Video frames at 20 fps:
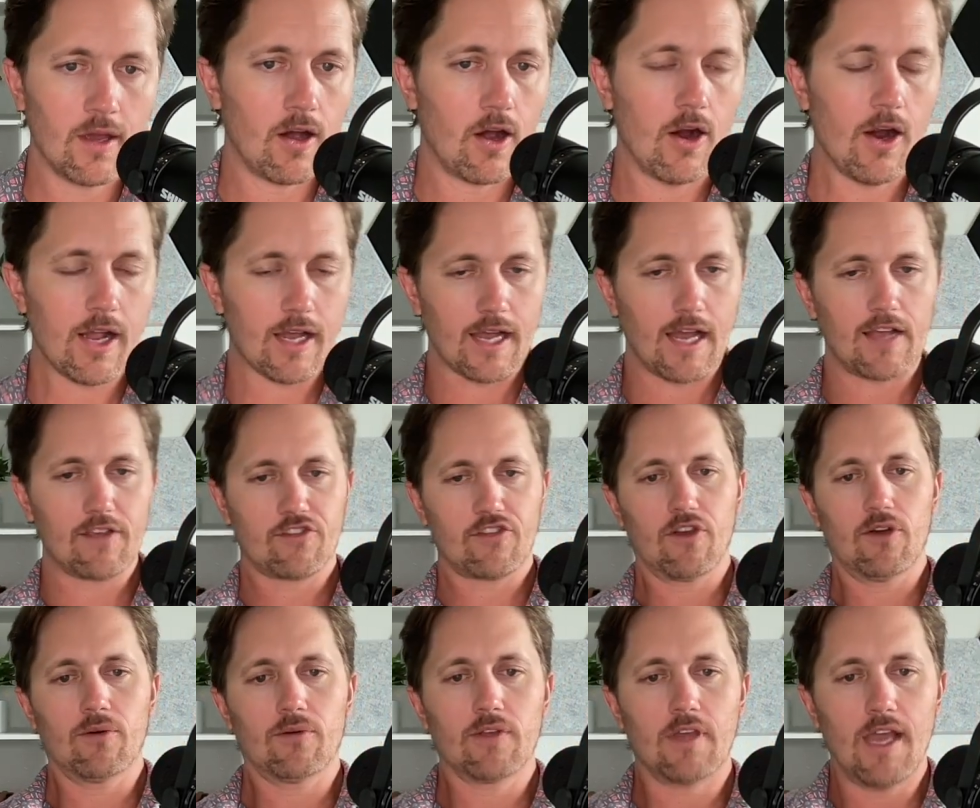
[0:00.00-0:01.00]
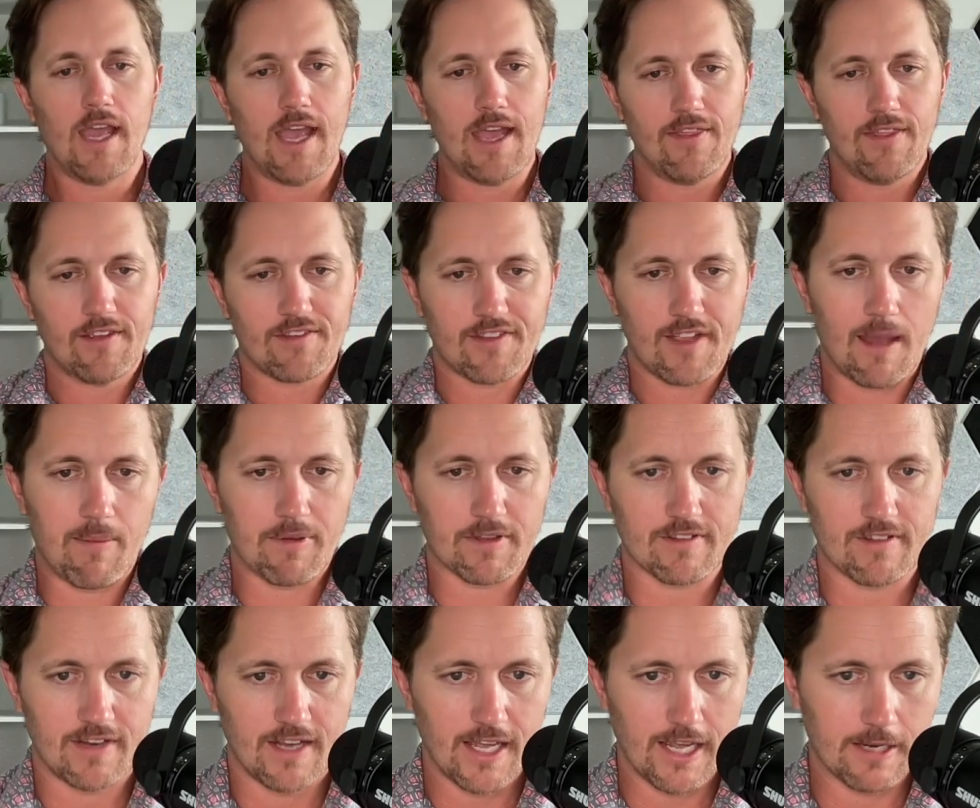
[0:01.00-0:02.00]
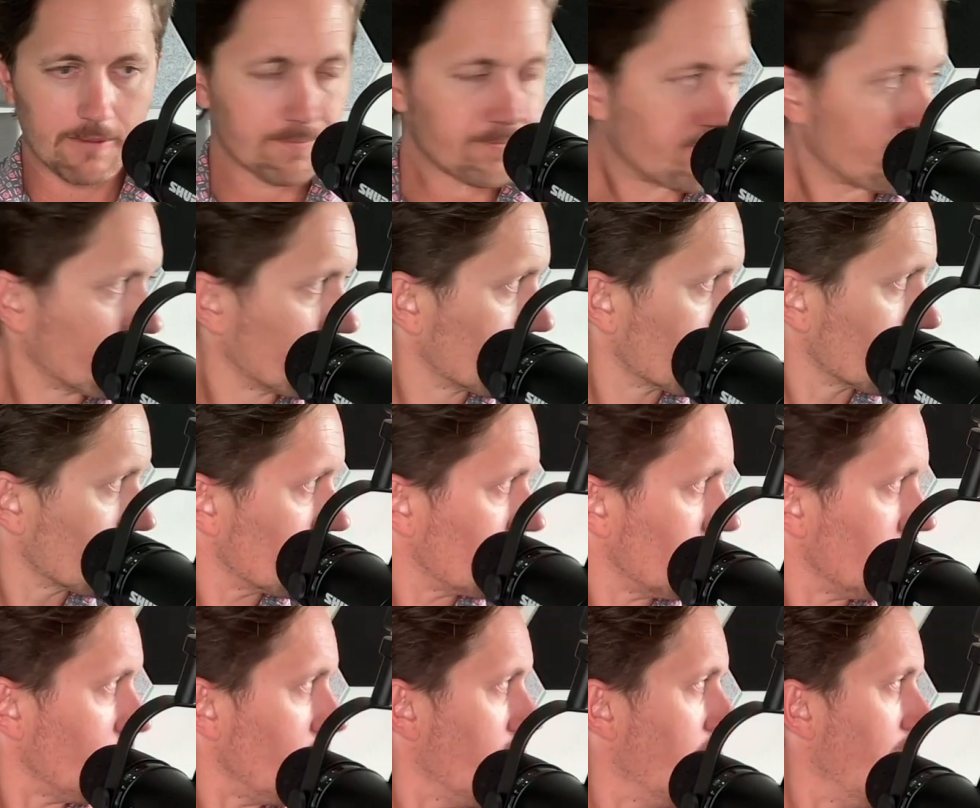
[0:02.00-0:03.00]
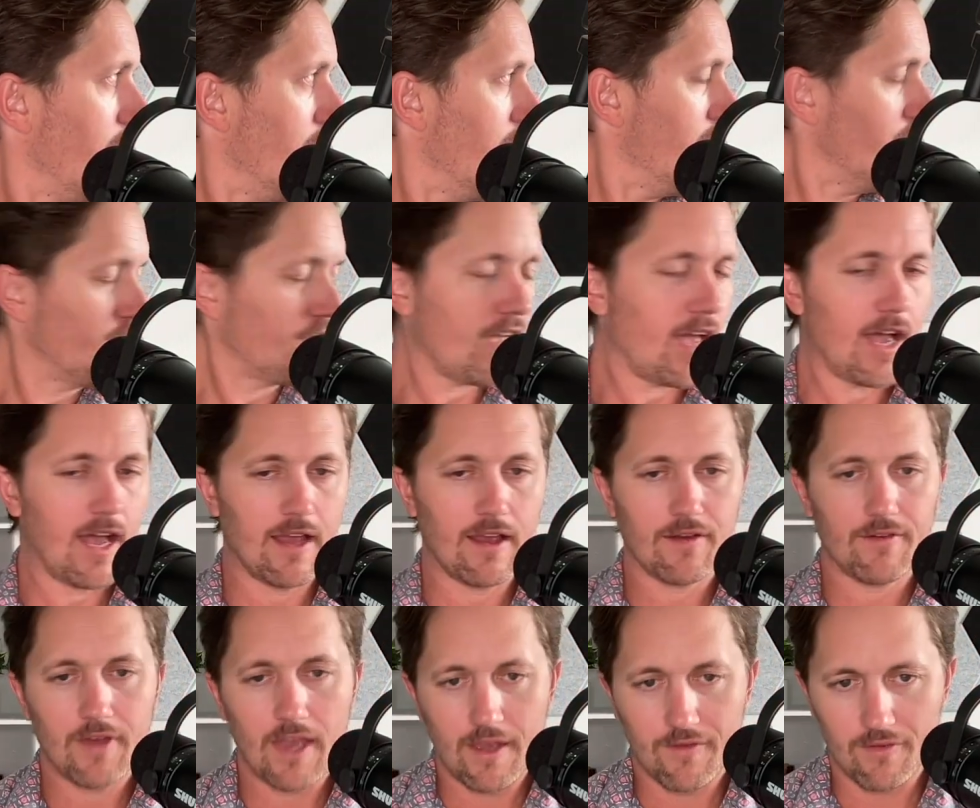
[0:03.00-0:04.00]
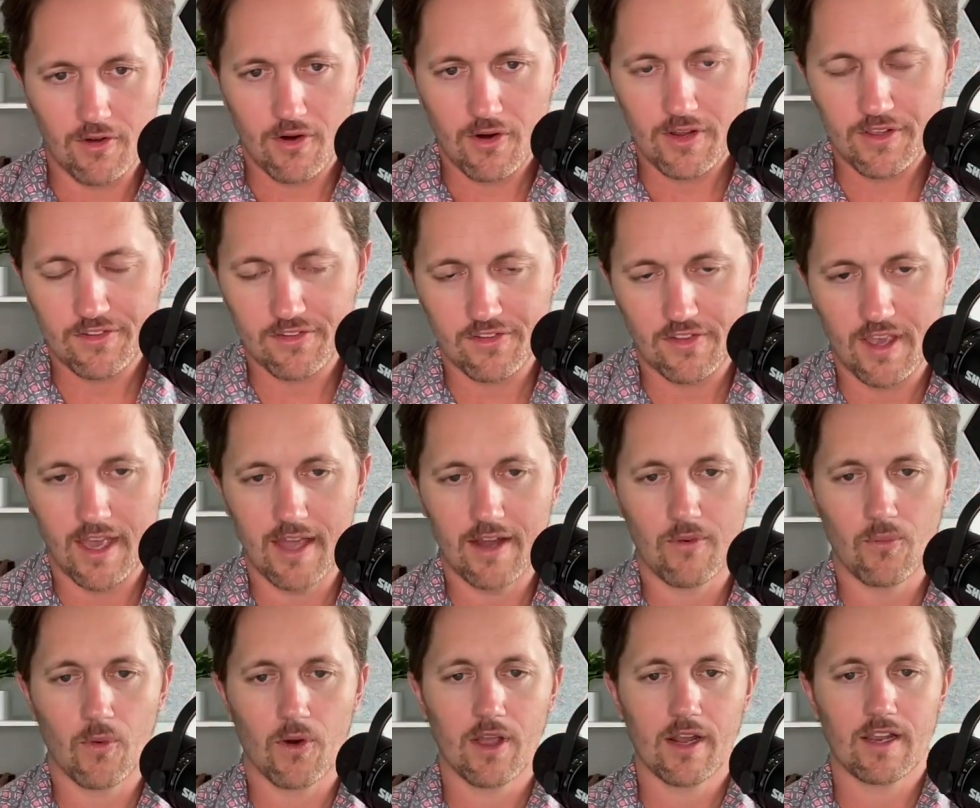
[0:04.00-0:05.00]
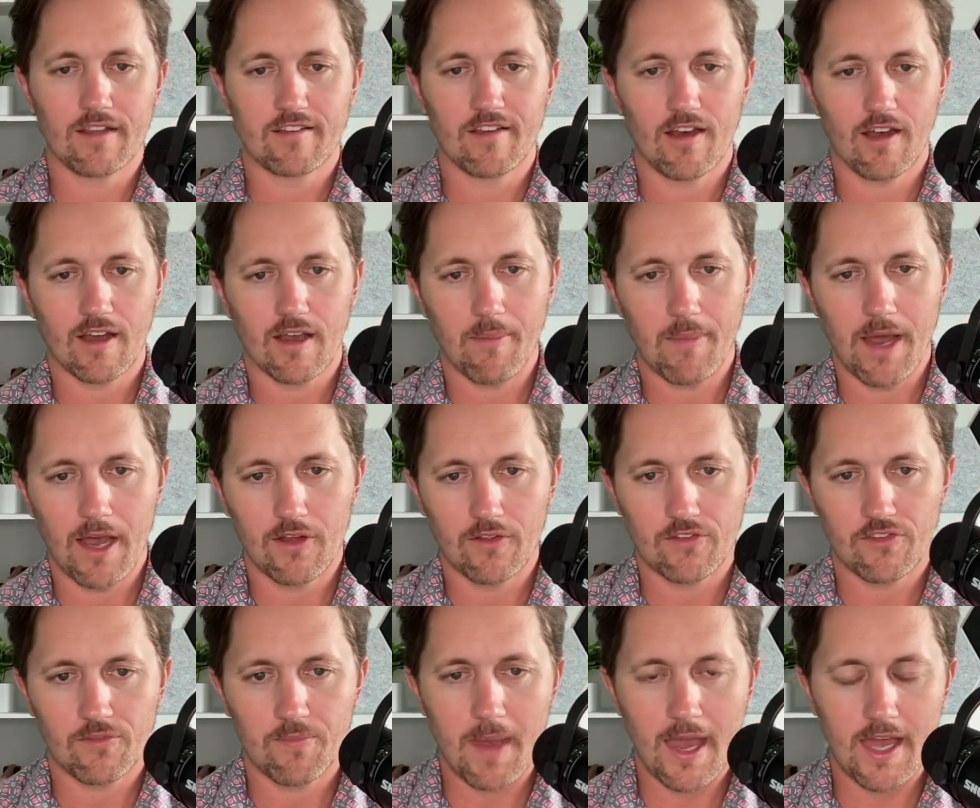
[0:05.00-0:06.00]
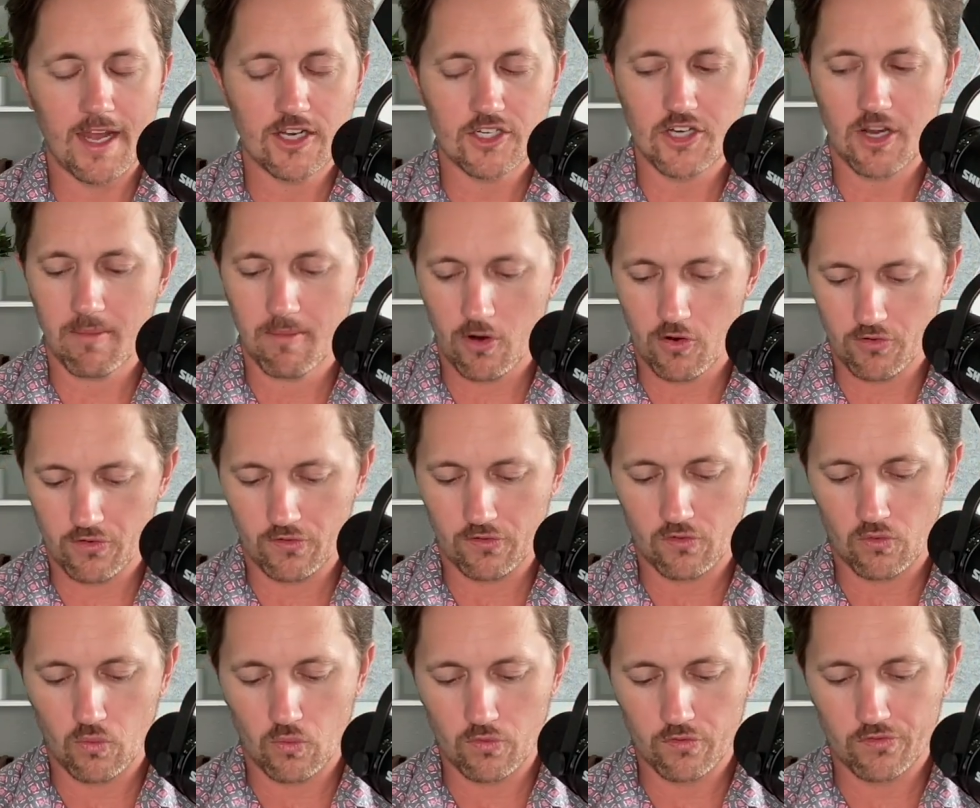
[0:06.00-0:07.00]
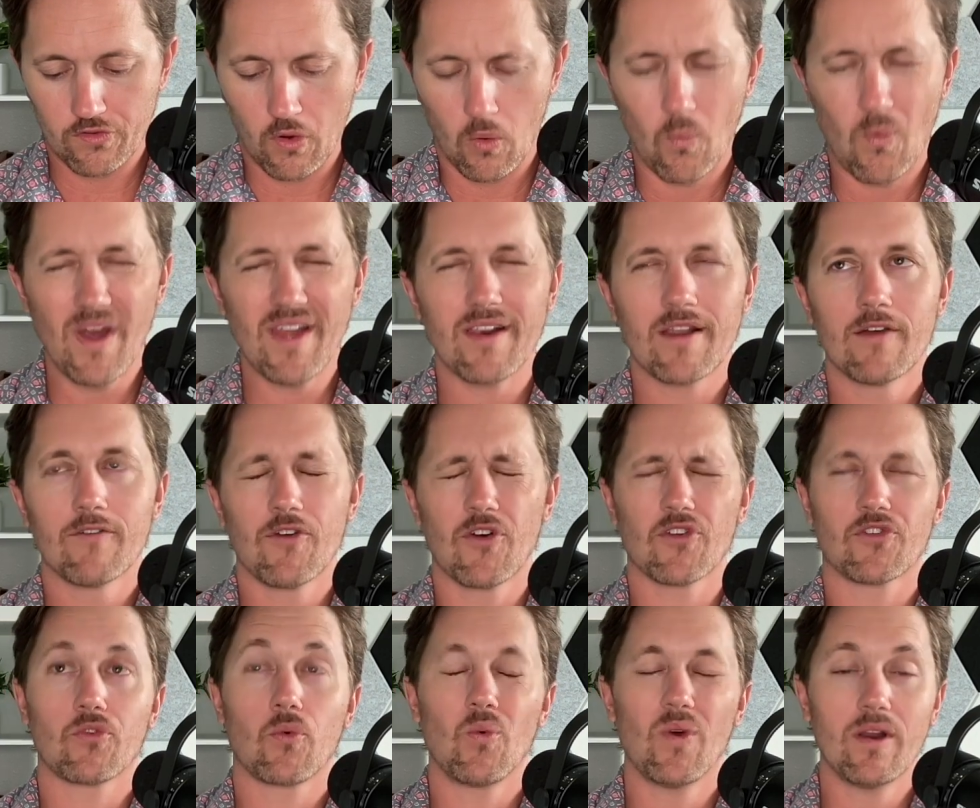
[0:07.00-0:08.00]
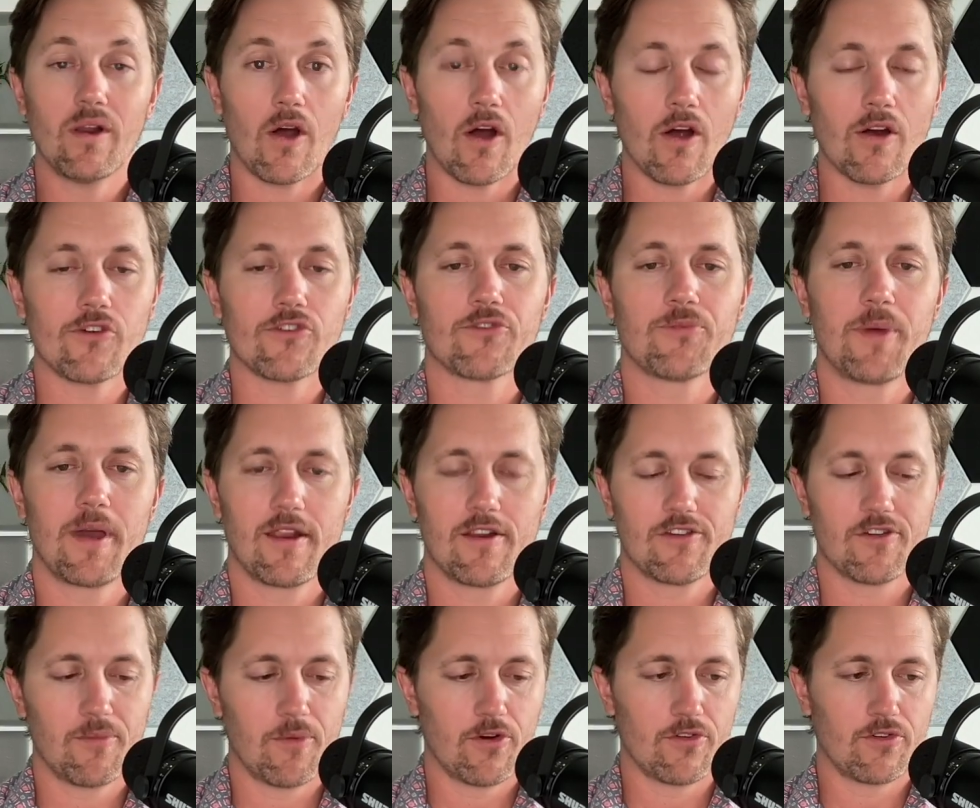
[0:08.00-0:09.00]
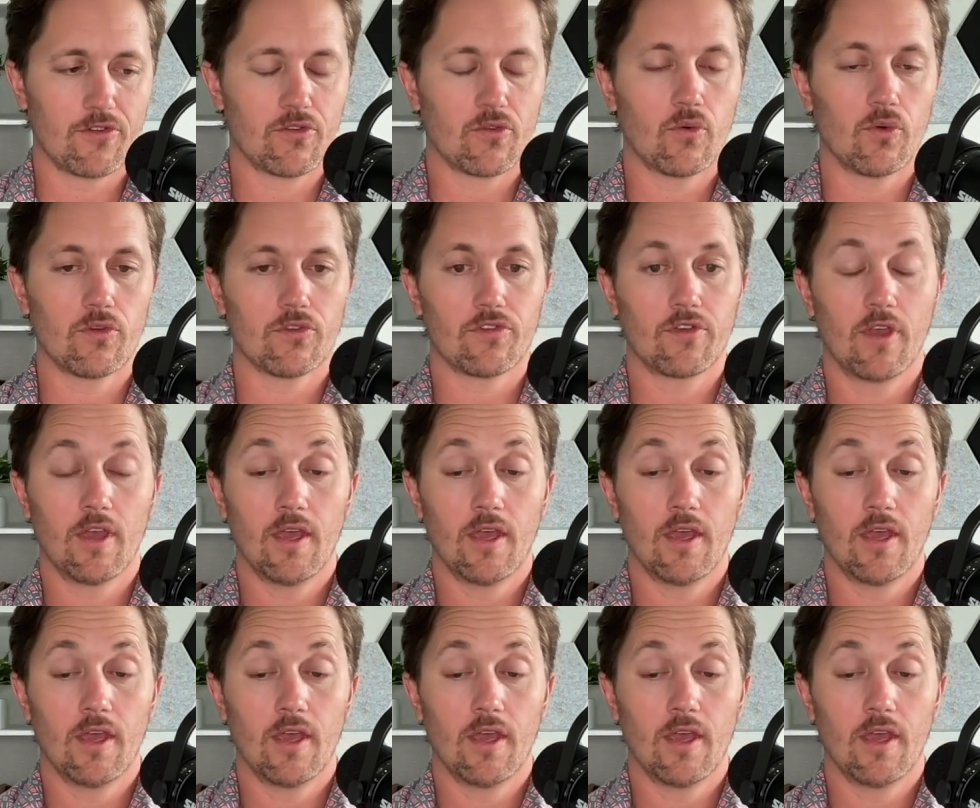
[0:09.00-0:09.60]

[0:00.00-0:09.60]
All right, guys. So in this topic today, as I have already said, we're going to talk about Spanish immersion schools. So what are Spanish immersion schools?